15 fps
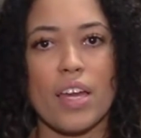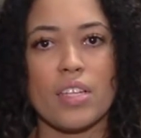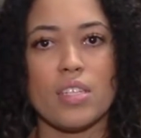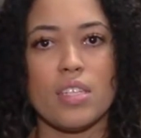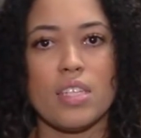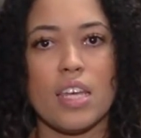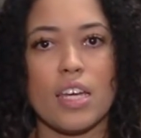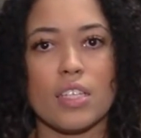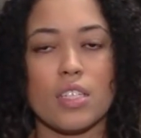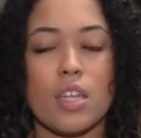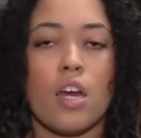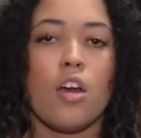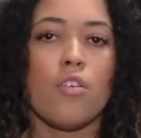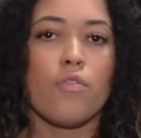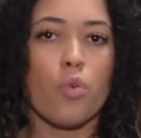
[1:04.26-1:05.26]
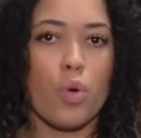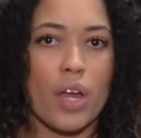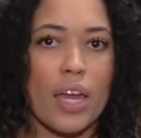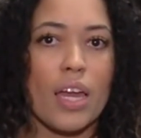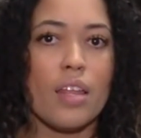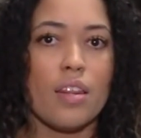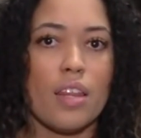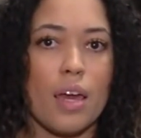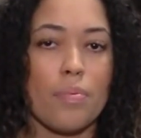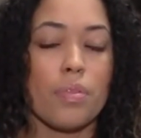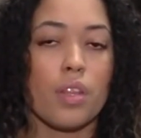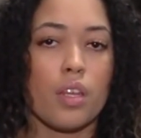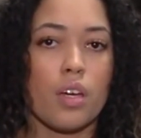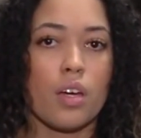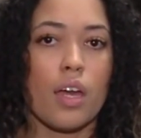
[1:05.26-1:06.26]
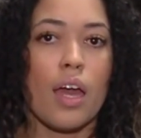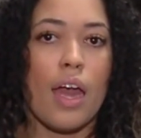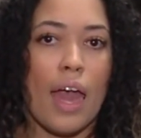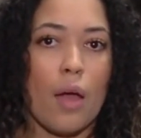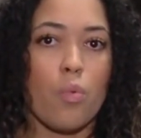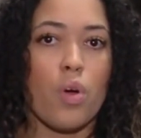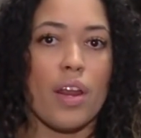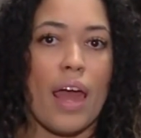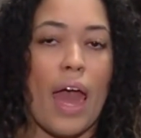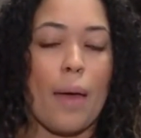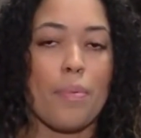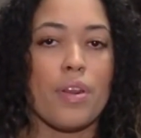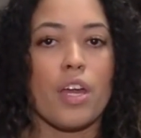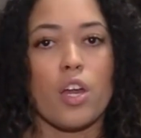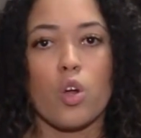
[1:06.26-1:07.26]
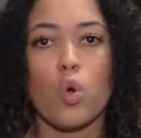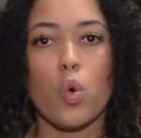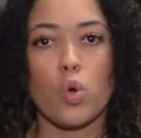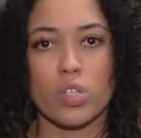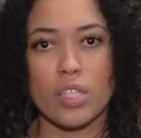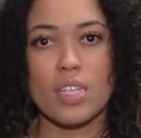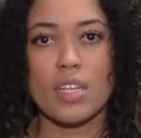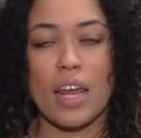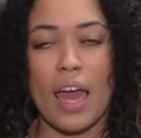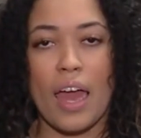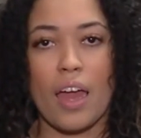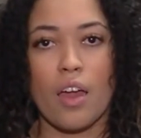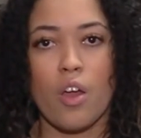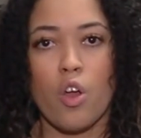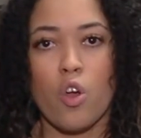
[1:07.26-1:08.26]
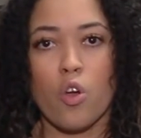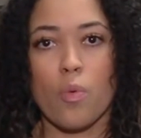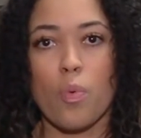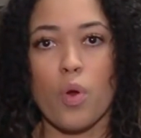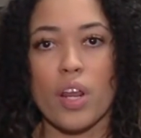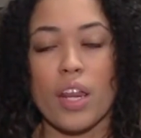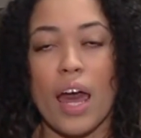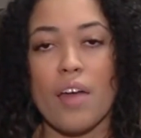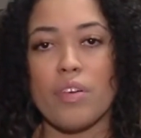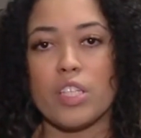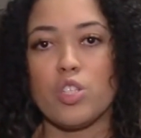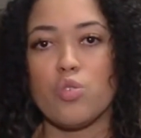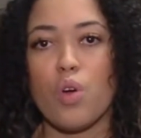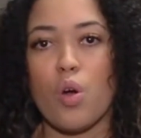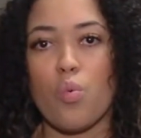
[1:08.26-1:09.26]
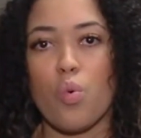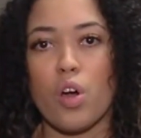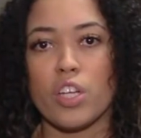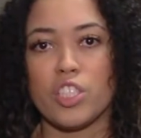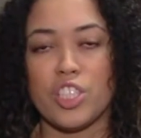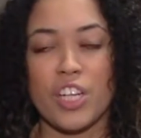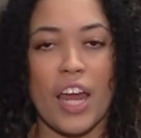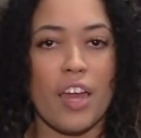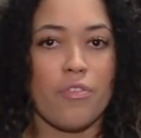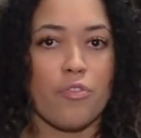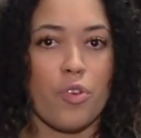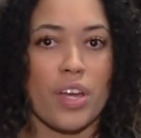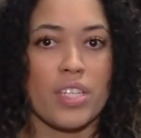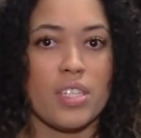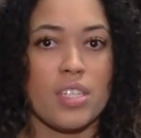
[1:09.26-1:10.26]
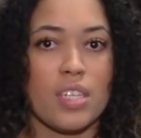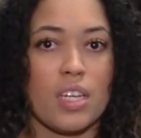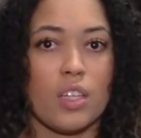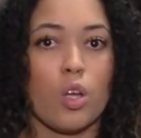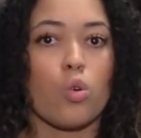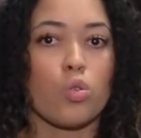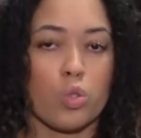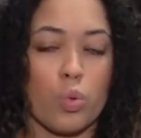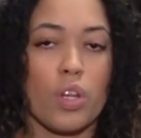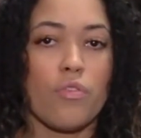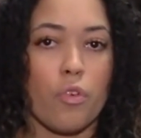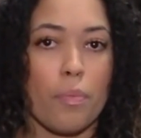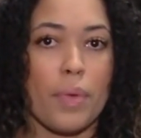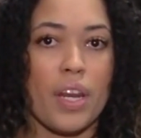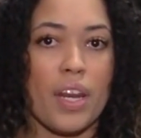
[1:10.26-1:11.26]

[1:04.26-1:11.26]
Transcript: and 6 for an in-depth look at what happened in court today. Reporting live at 201, Janae Francine, Local 24